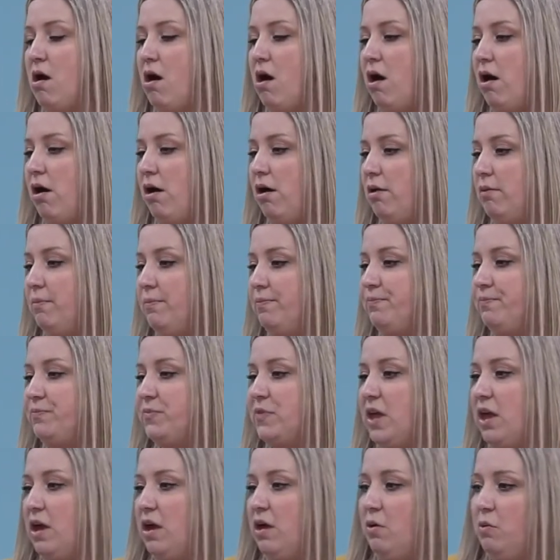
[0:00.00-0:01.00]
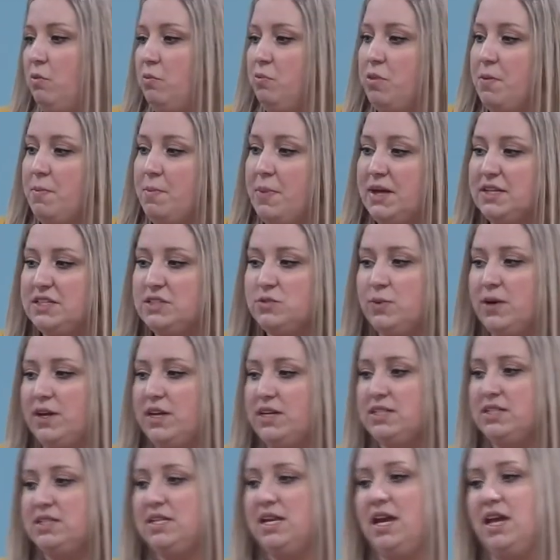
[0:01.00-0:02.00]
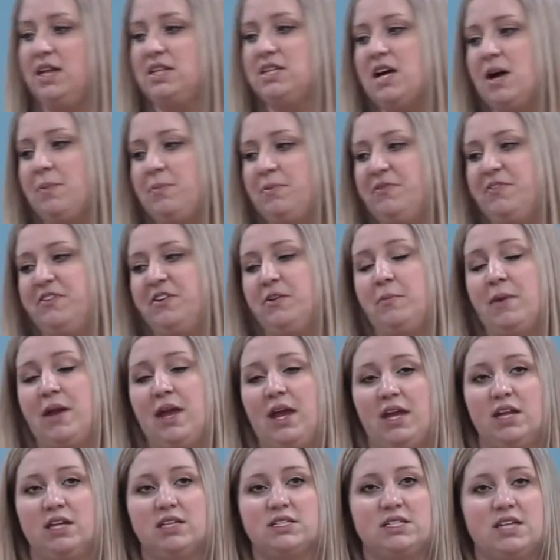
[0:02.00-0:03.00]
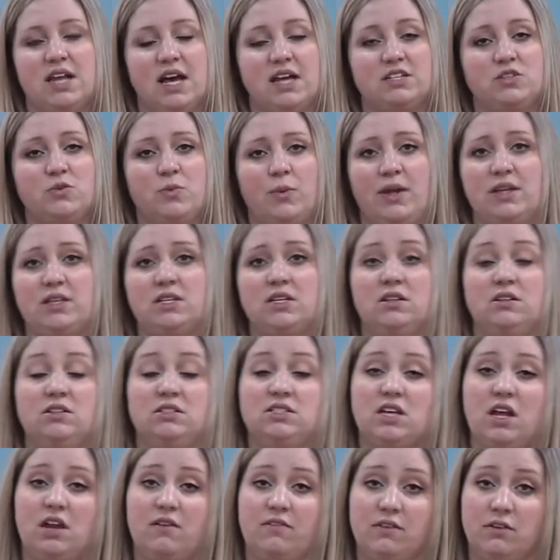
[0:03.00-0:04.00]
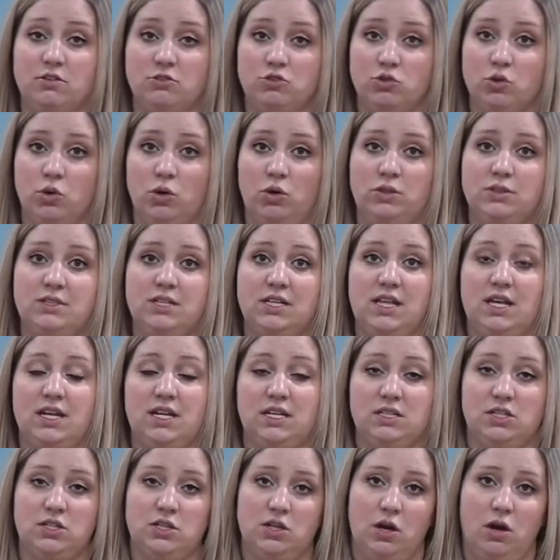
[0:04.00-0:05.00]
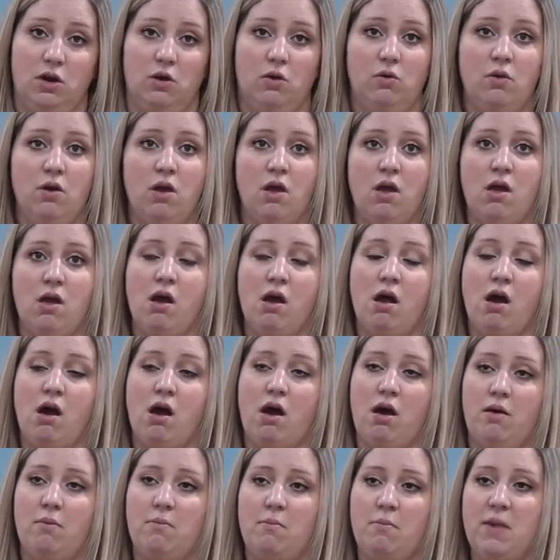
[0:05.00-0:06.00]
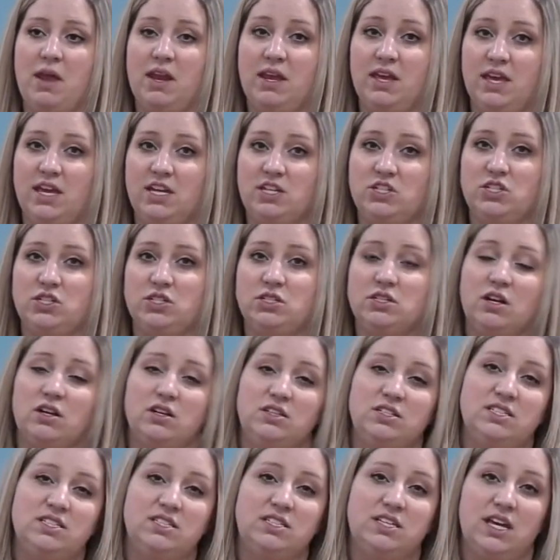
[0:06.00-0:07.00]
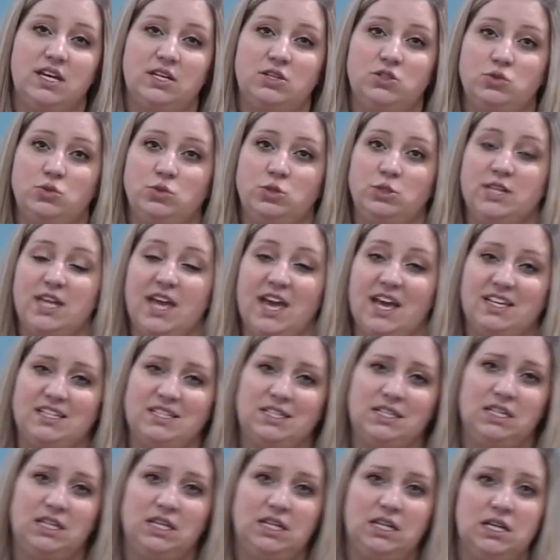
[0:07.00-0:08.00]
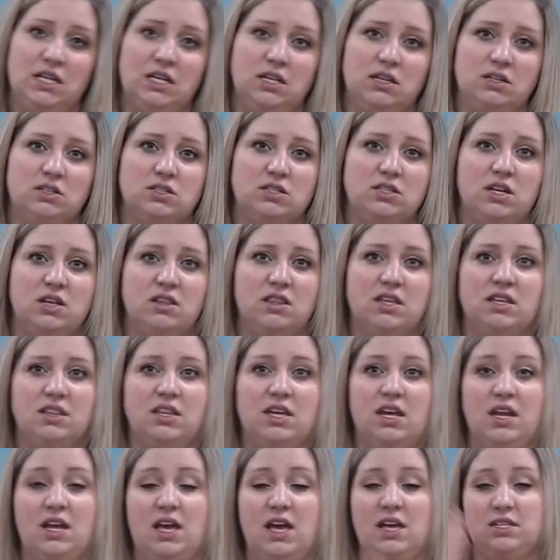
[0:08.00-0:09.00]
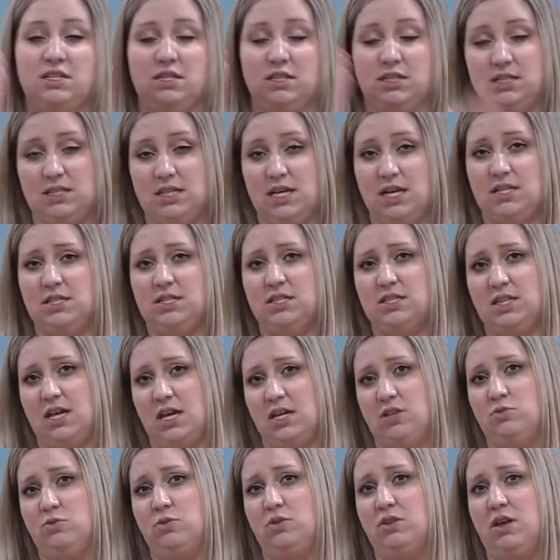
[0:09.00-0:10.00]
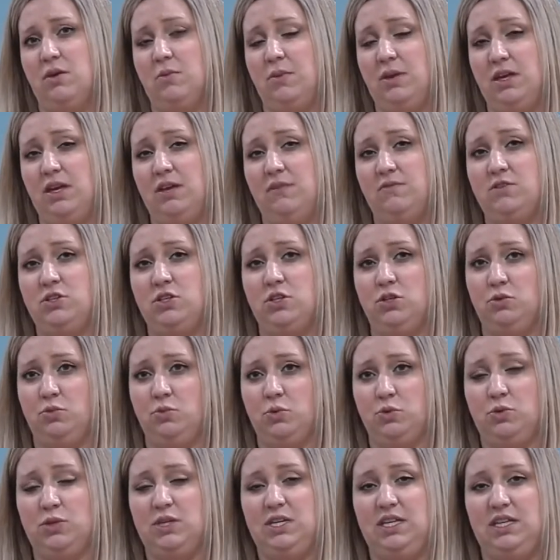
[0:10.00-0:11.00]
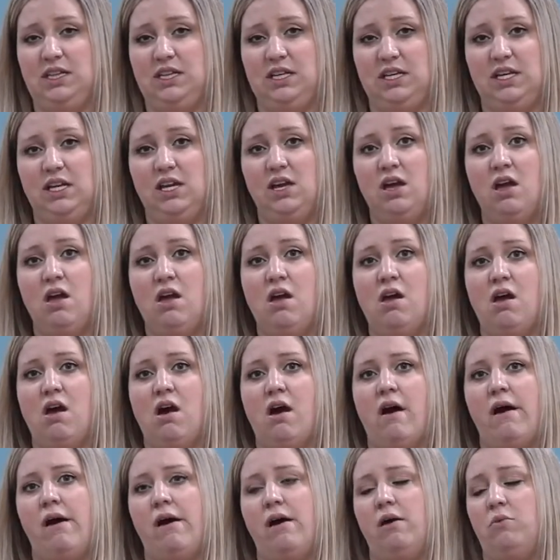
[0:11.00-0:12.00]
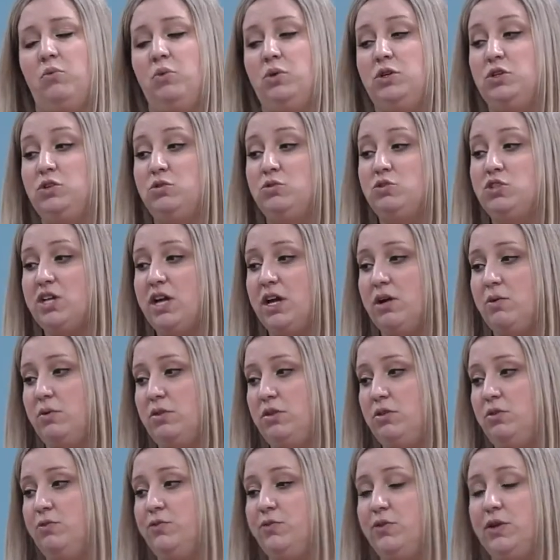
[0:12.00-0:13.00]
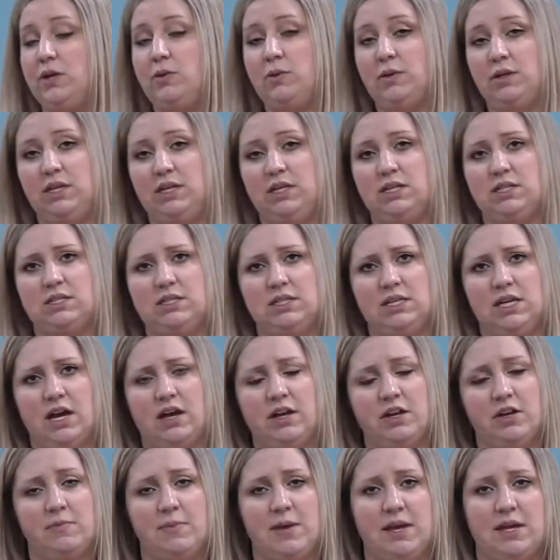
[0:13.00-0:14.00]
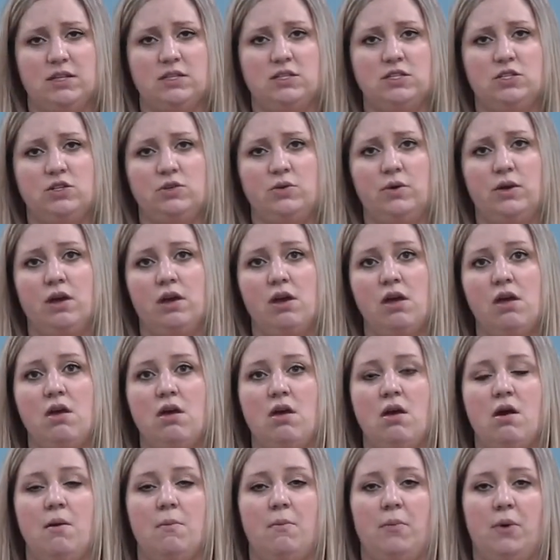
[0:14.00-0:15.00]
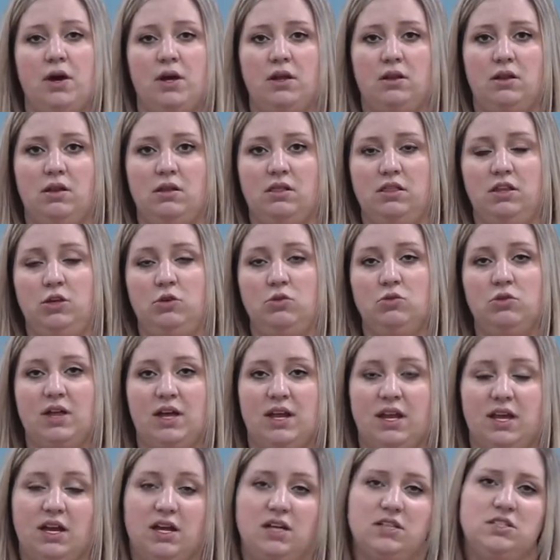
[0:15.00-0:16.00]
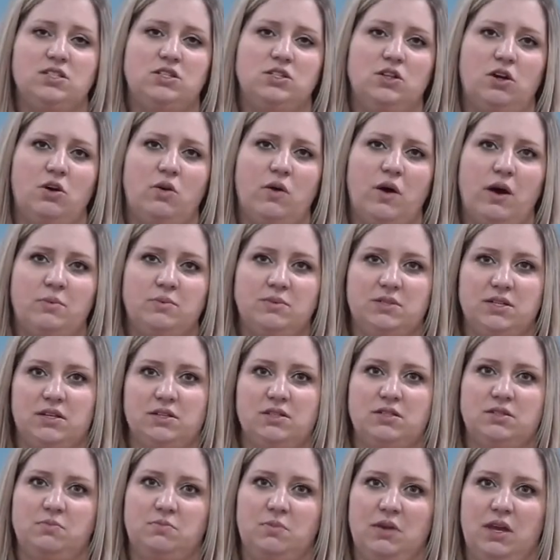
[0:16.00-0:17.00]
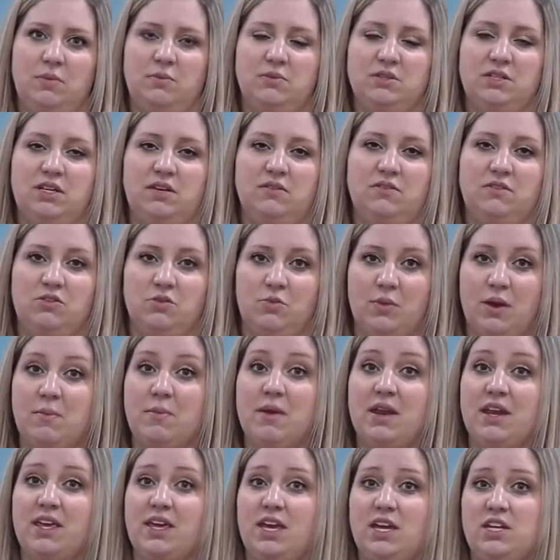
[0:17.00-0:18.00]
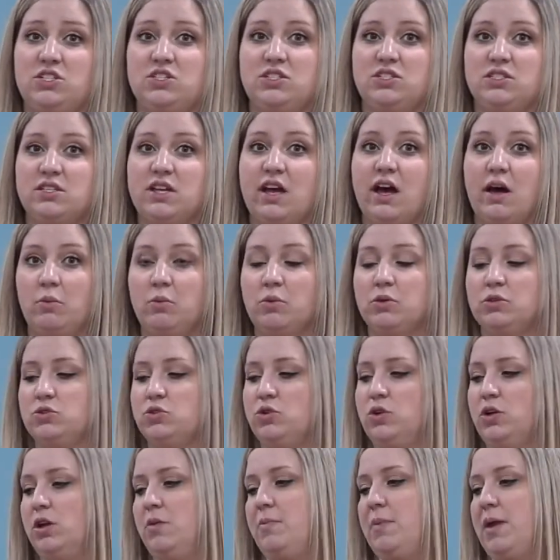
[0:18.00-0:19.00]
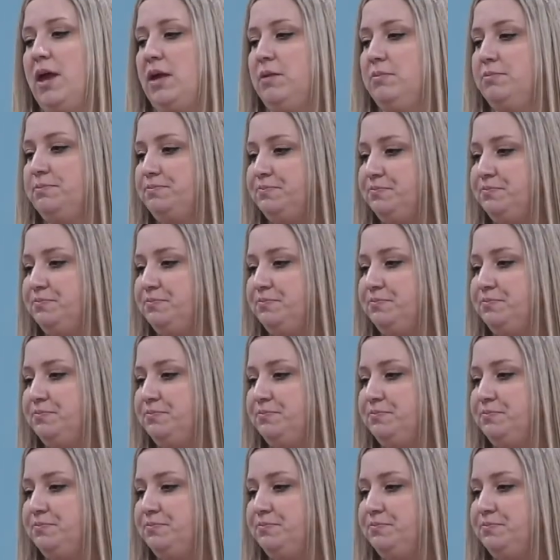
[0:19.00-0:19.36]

The best way to stay on top of your pain is not to wait till it's out of control to let us know. Medications are scheduled as needed. There's nothing that has a set schedule that we give to you routinely. We do check with you frequently to see how your pain's doing, but you letting us know helps us be able to give you the right medications to help control your pain.